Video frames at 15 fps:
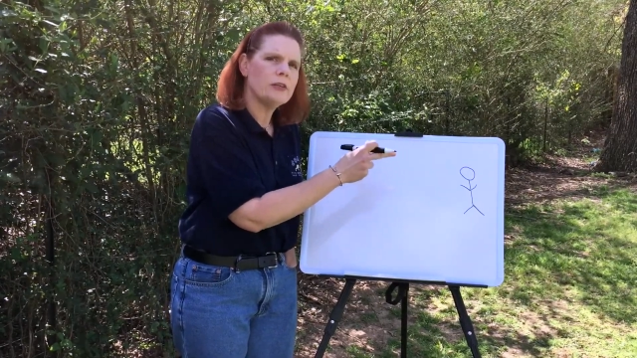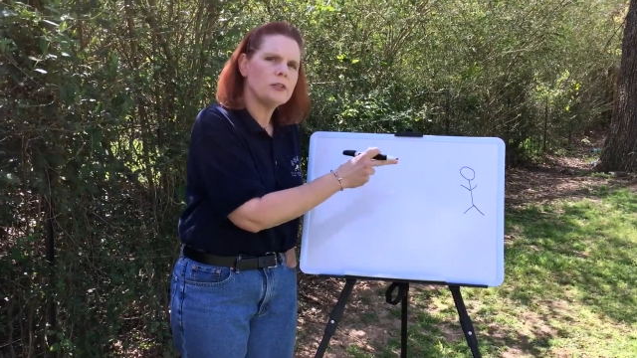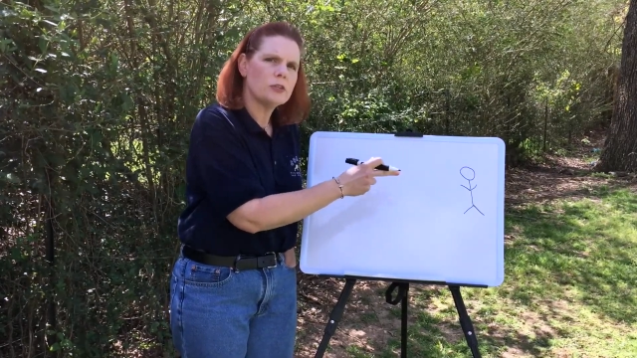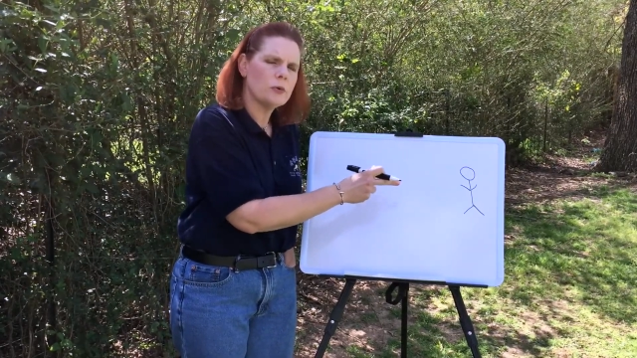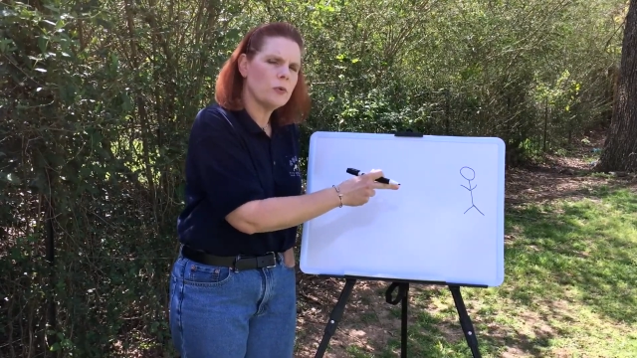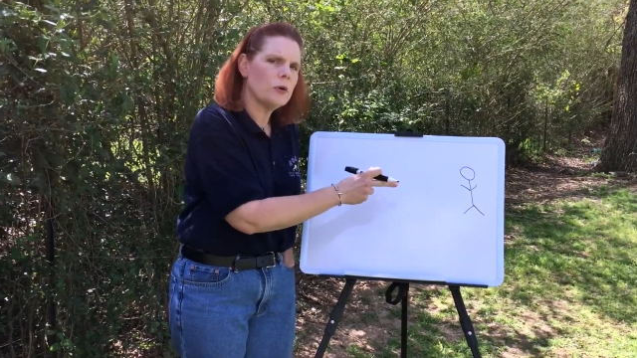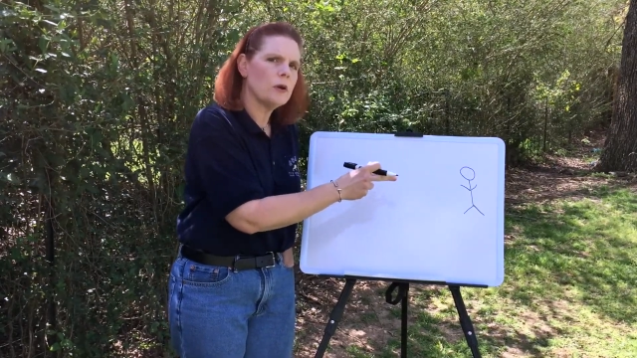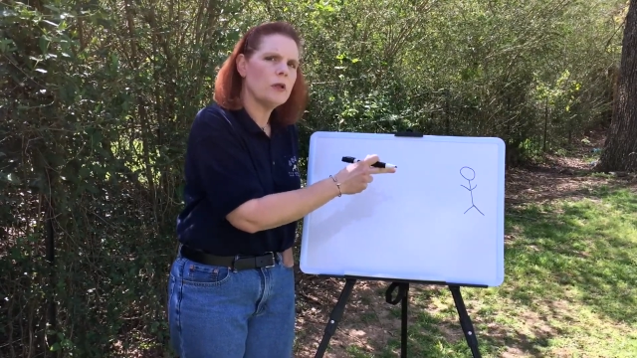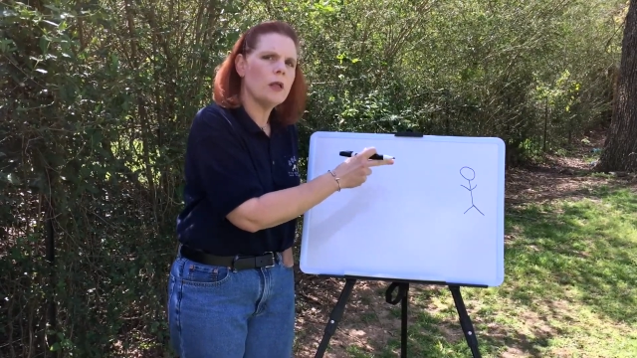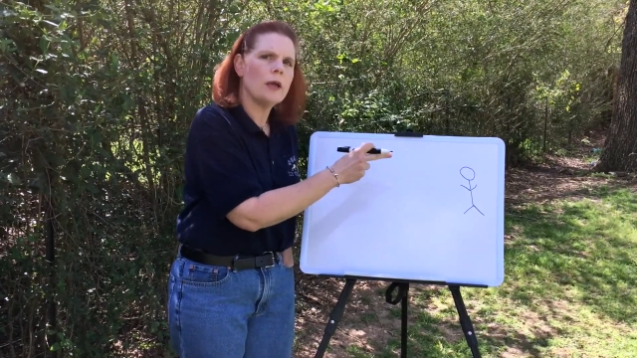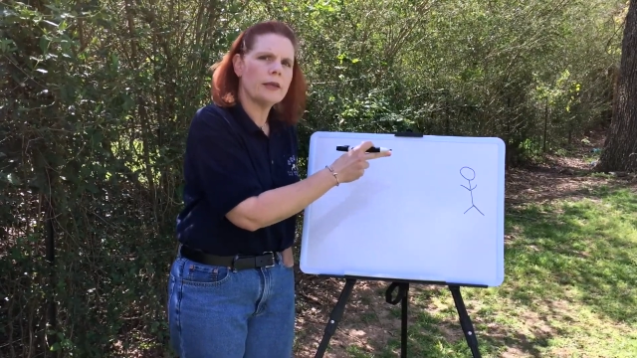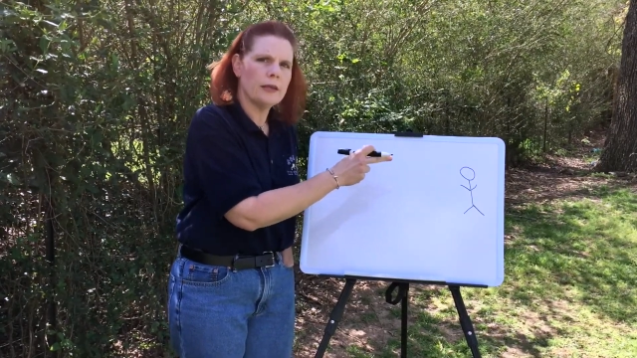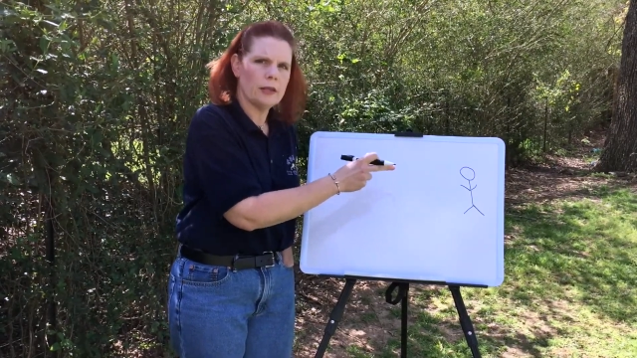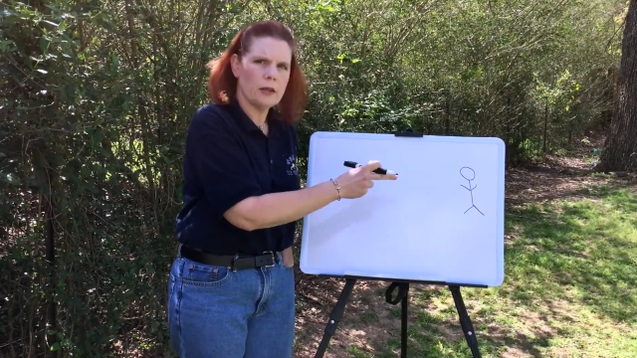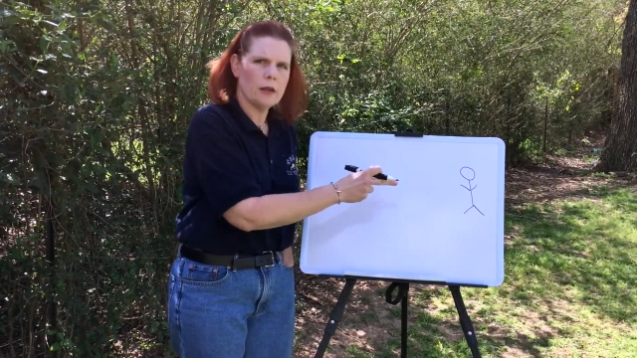a squirrel,
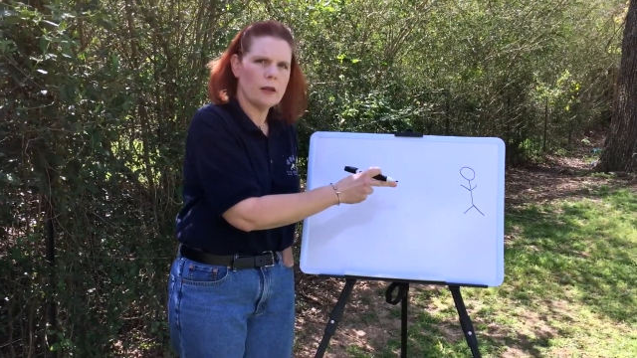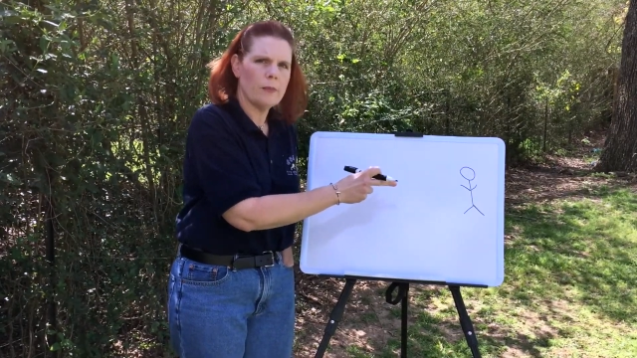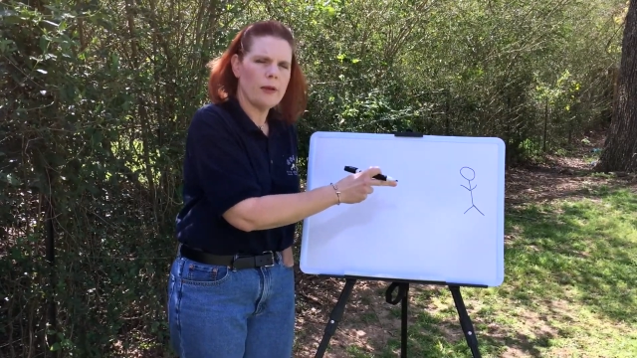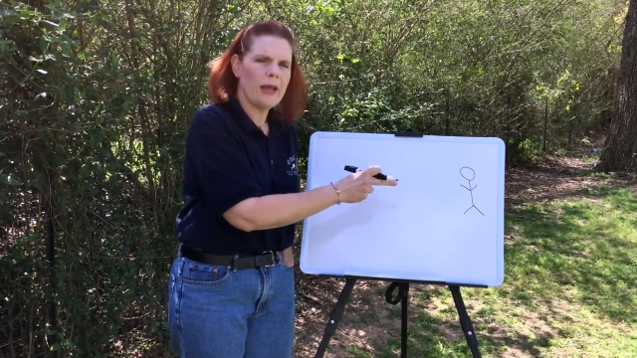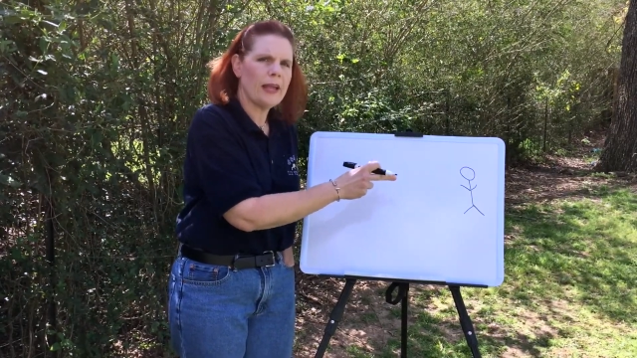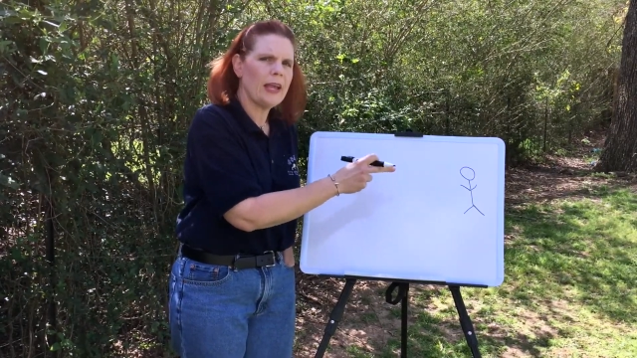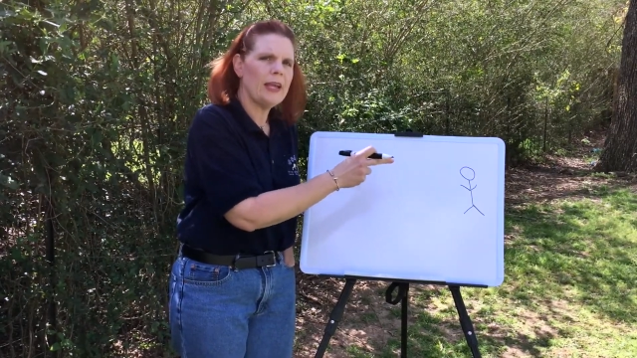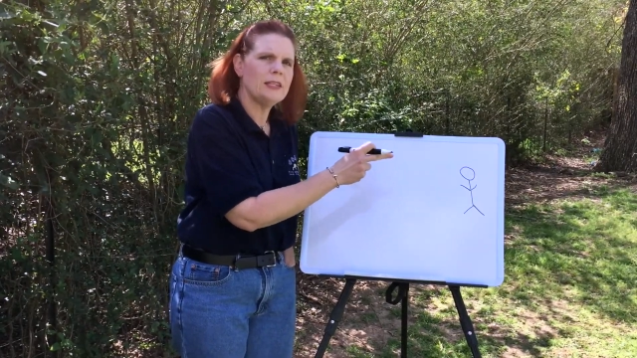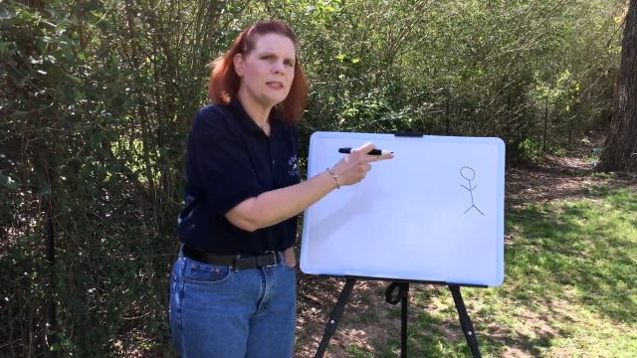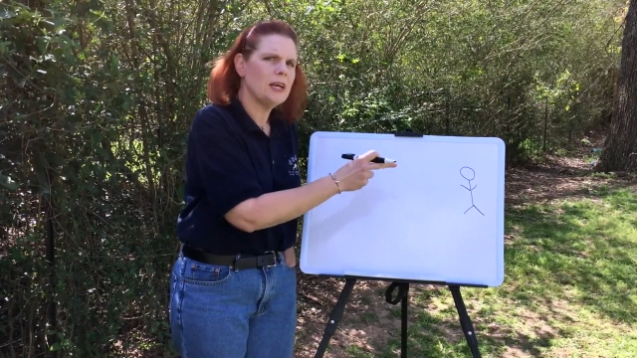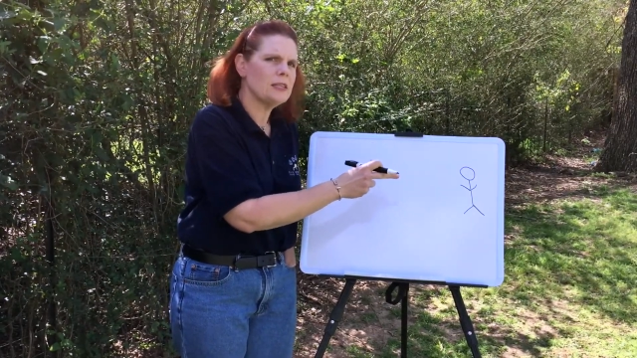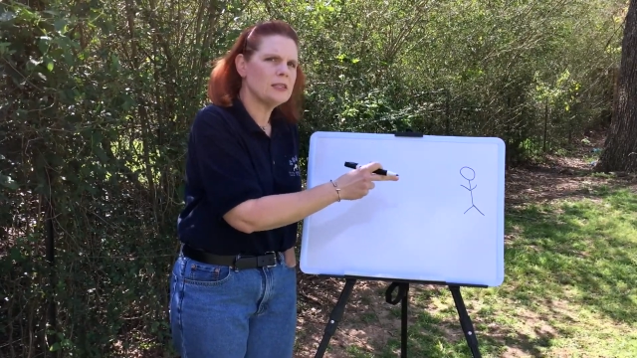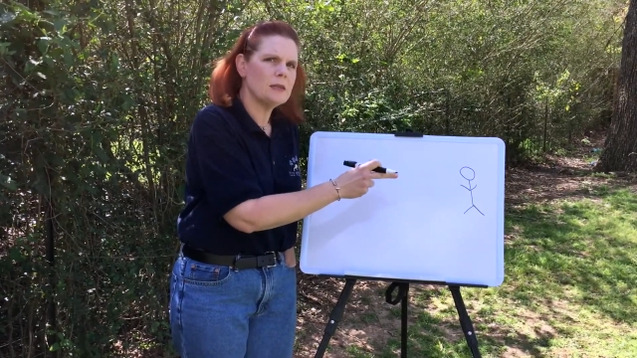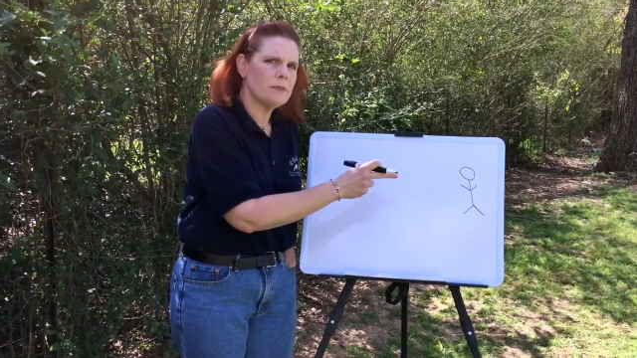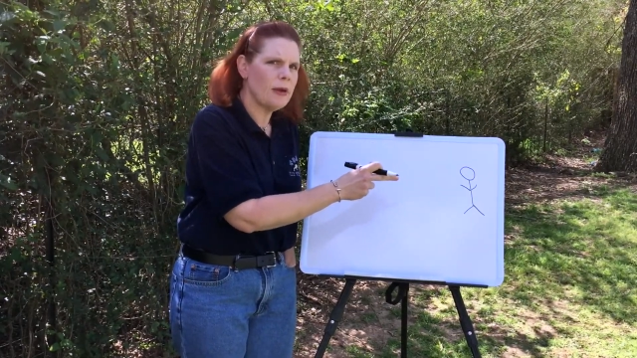a kid on a bike. It
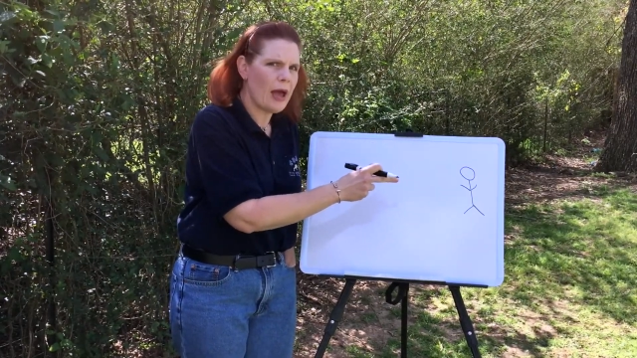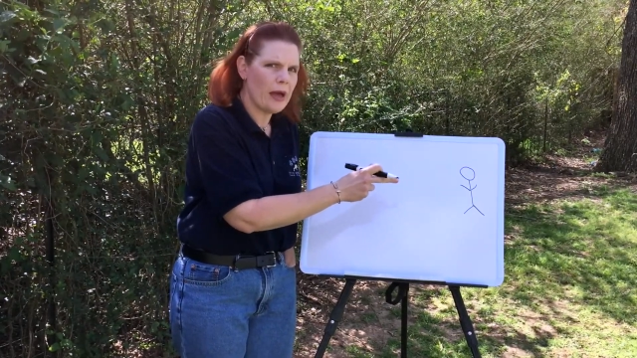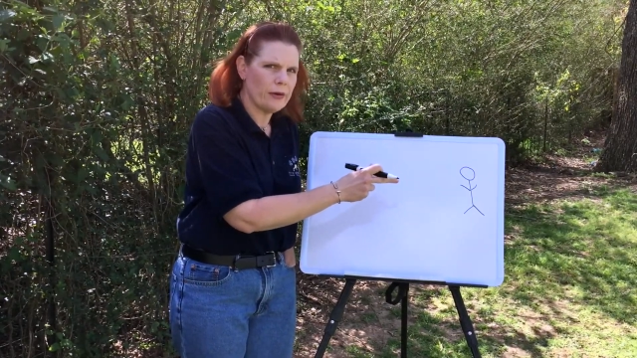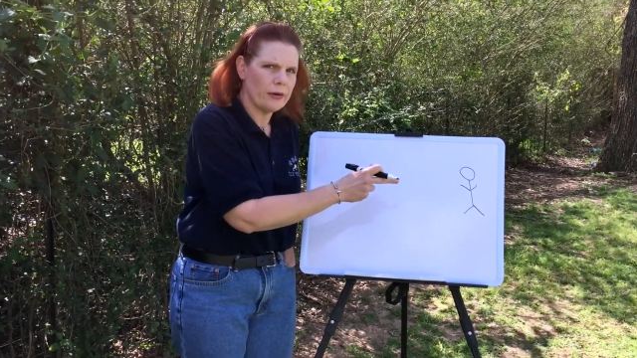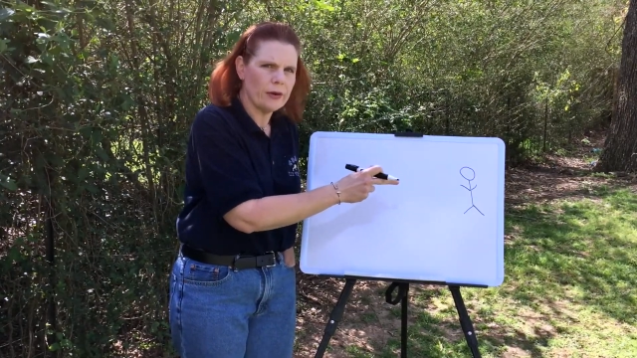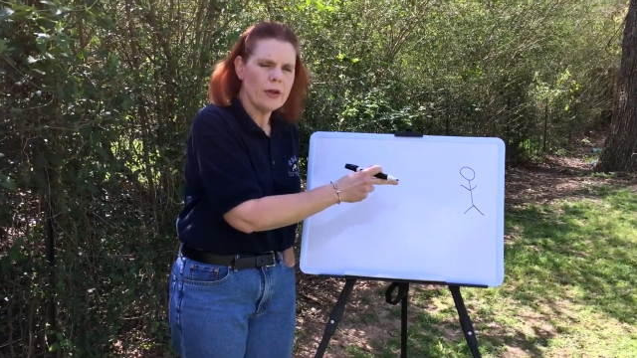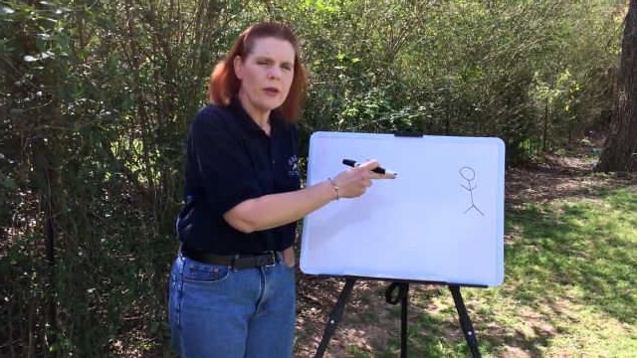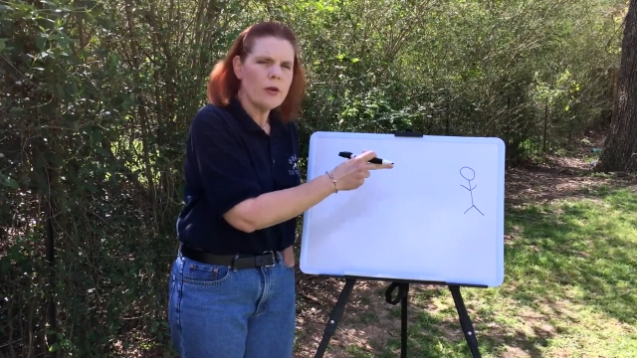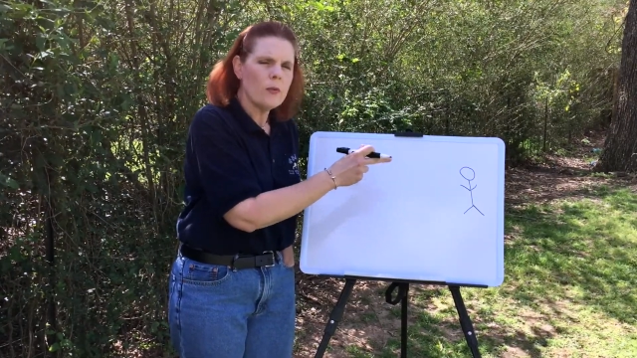doesn't matter.